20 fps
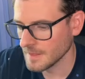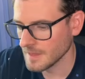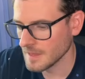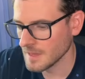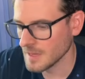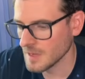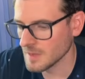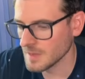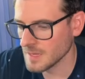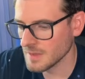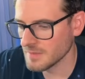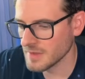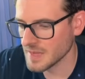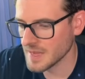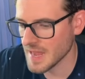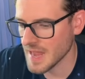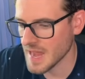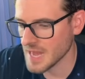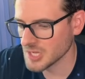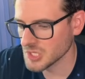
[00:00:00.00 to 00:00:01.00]
and I'll give it an
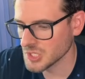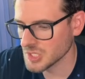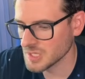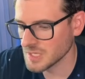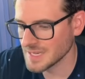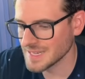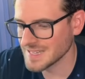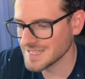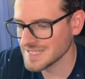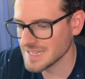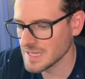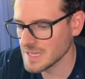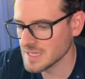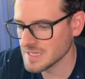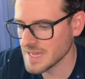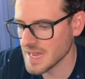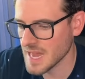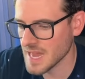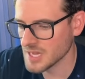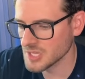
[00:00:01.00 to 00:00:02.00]
action. And inside this
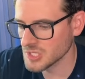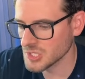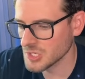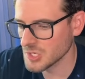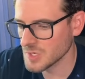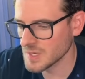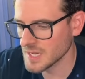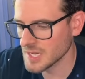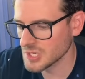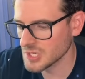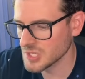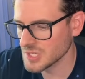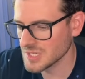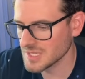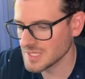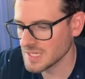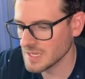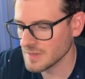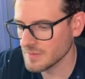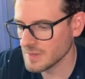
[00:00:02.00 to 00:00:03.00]
action, you can actually
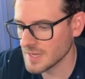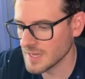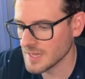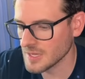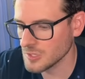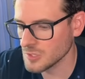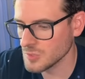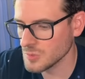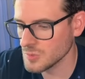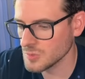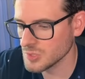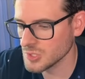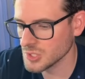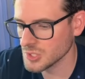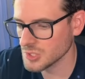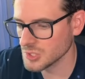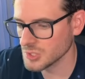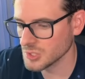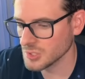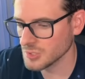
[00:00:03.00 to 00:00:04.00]
just give it a
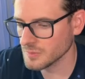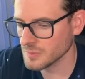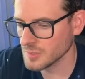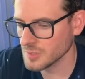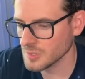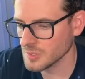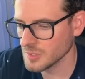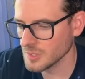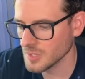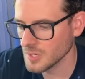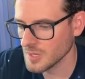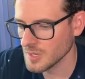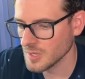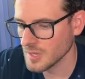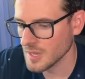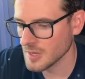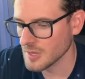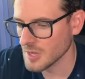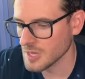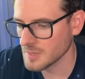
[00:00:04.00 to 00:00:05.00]
useServer
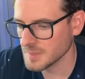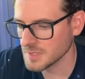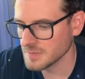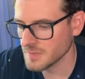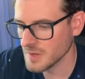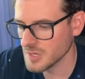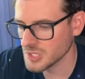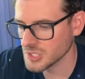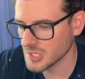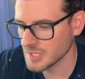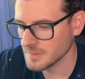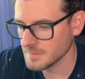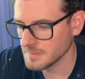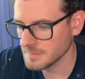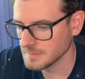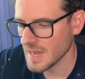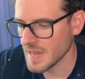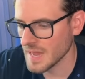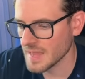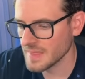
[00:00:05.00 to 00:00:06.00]
anonymous function.
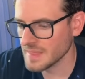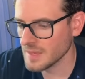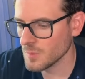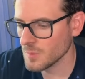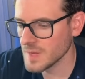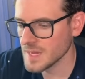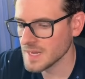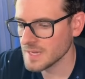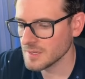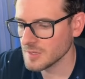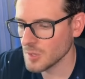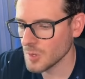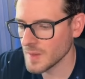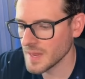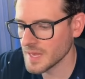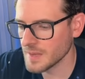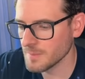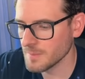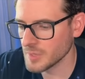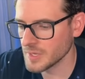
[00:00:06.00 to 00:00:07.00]
And then we can go
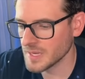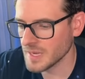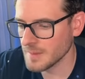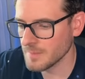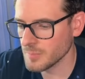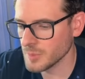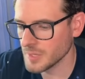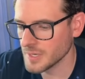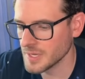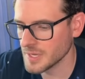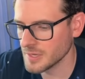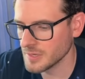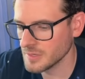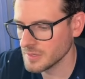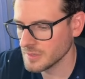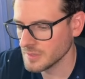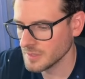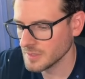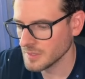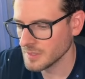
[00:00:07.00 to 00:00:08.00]
ahead and put an input here
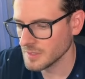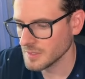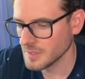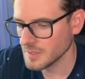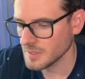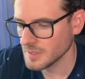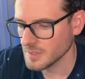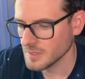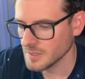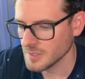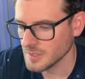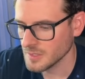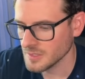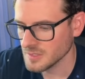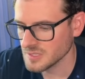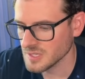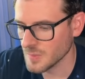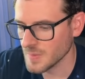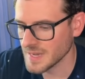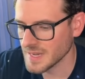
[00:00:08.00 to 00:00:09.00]

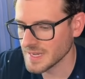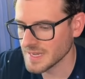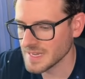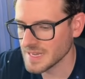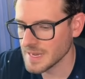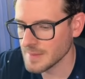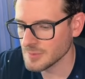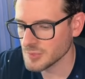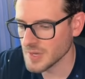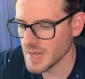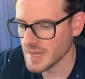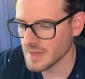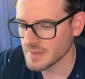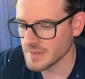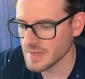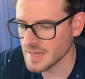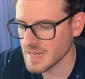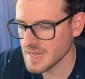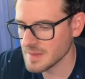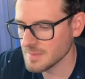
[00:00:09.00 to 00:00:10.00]
so we can keep track of the
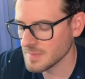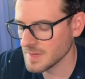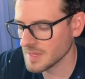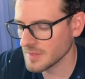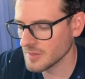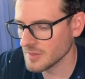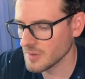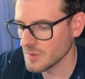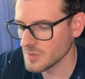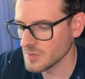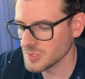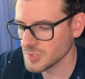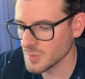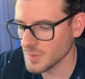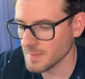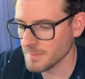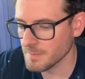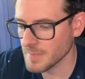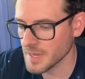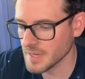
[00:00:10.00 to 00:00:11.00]
name, and then also
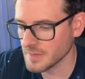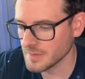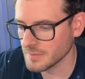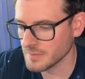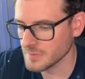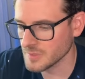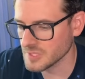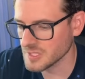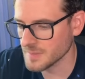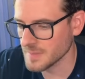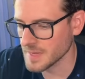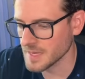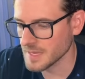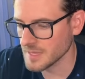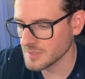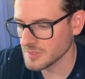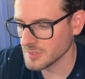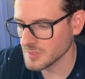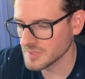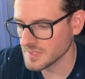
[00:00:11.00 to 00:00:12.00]
a button for submitting
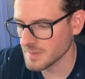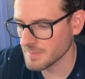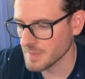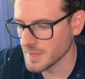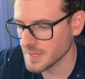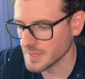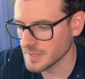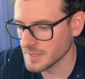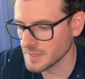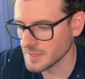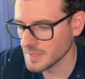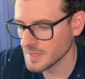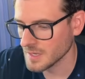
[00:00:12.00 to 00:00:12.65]
it. So I'll say button, and